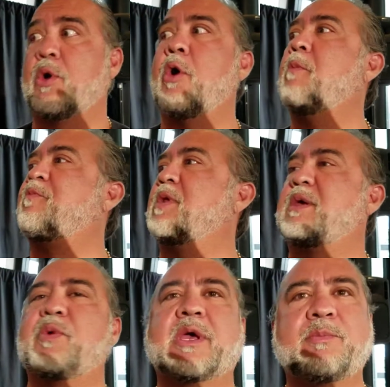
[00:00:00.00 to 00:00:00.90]

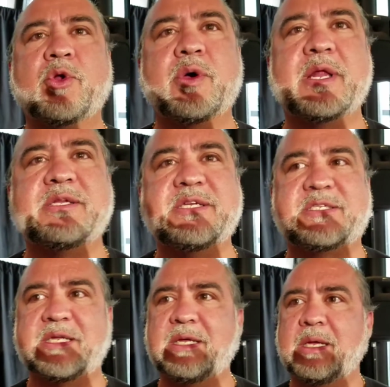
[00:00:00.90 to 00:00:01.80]
hopefully we could do it in
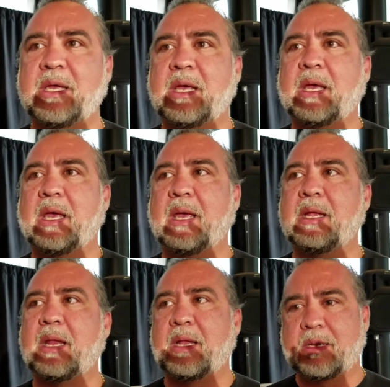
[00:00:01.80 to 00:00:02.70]
DC
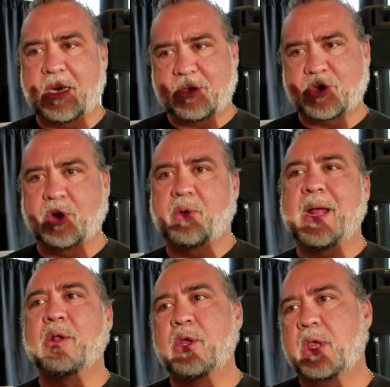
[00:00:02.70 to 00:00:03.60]
and, and, and turn it
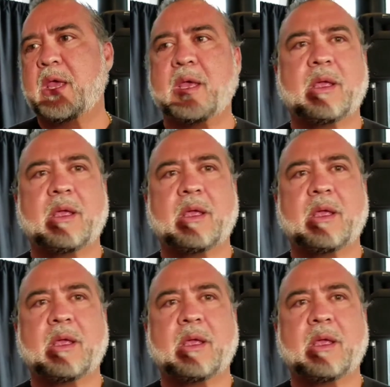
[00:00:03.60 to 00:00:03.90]
around. Look,